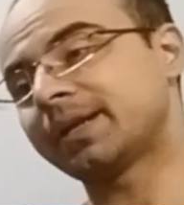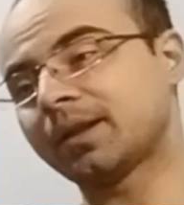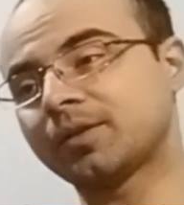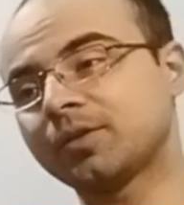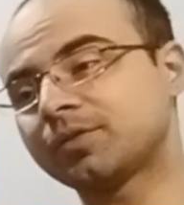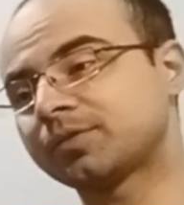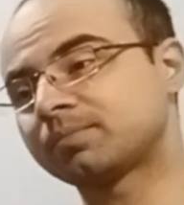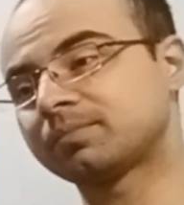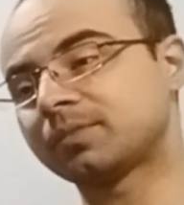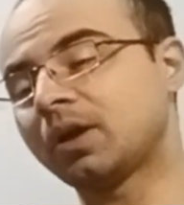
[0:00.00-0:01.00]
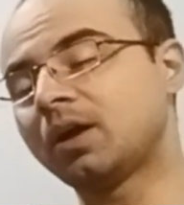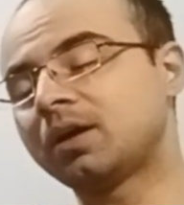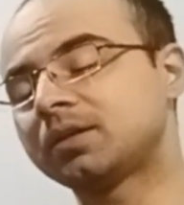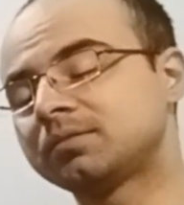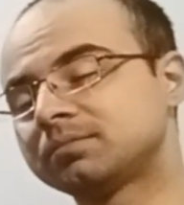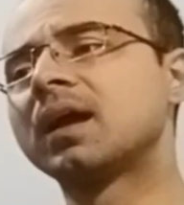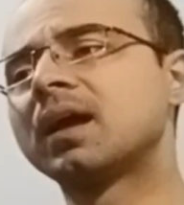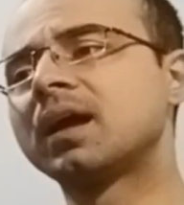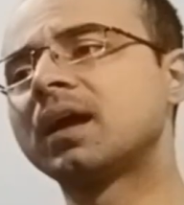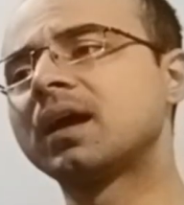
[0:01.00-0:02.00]
it looks good.
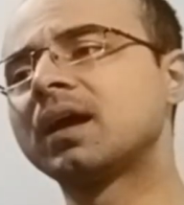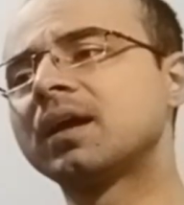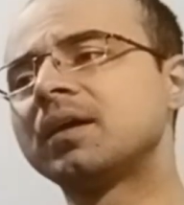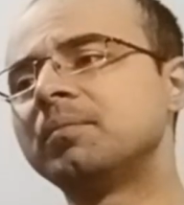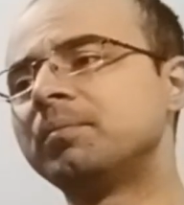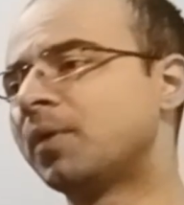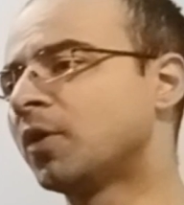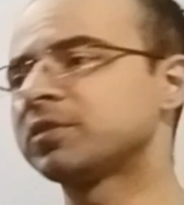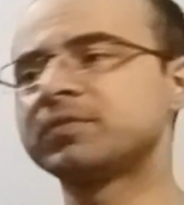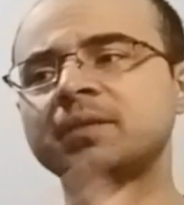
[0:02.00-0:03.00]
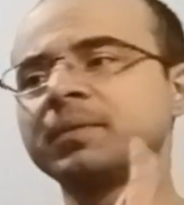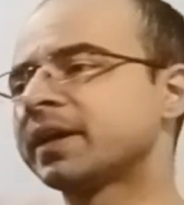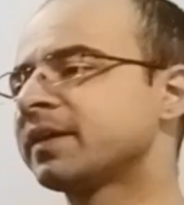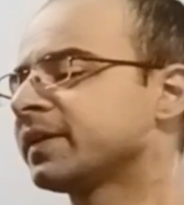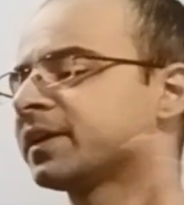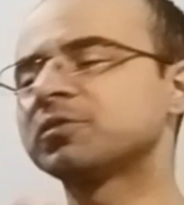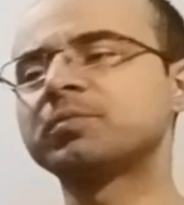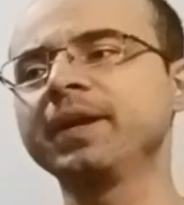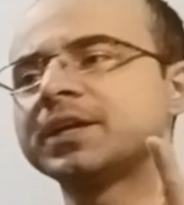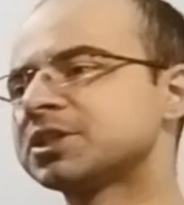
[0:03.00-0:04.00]
A lot of them are giving
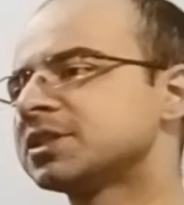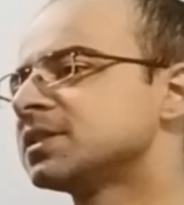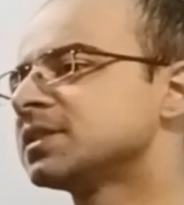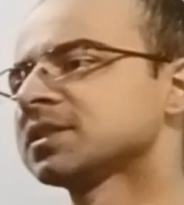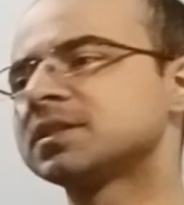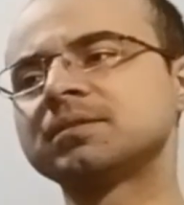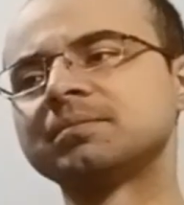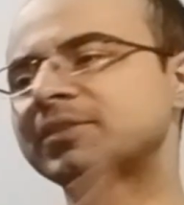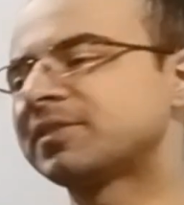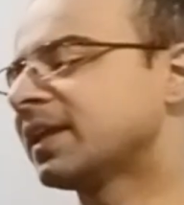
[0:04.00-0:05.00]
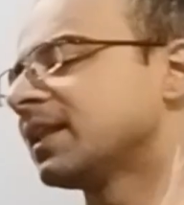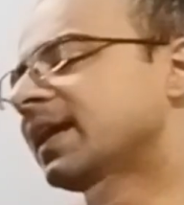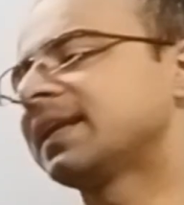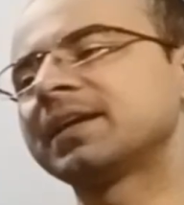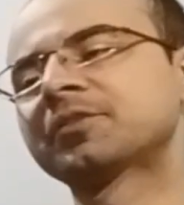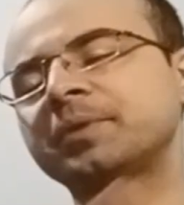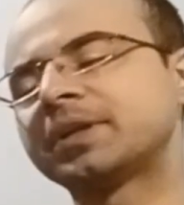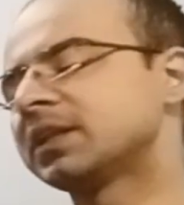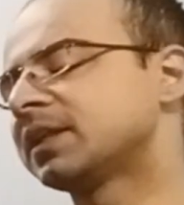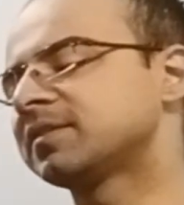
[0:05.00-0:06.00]
expressions, but still, I think it's
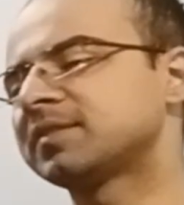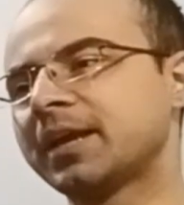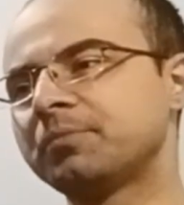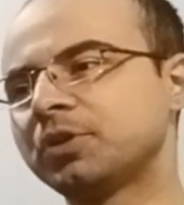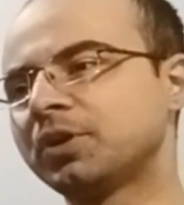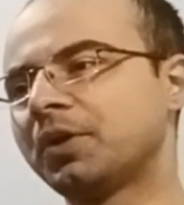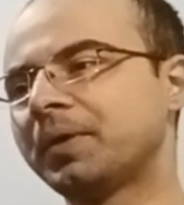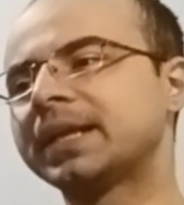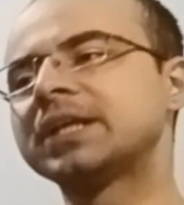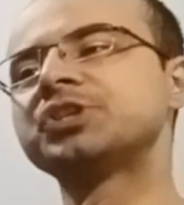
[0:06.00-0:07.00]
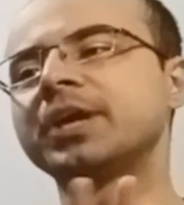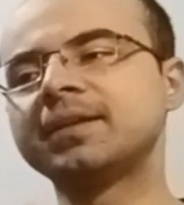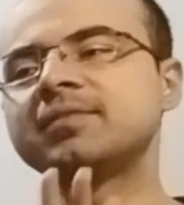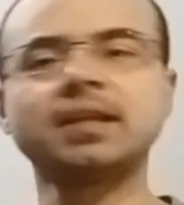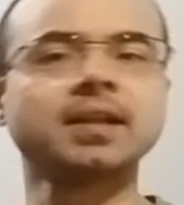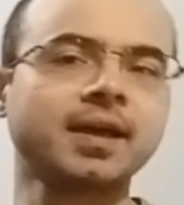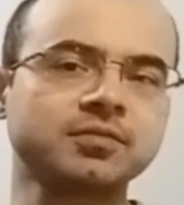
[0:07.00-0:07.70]
Matilda's time to go. I think Jade still has a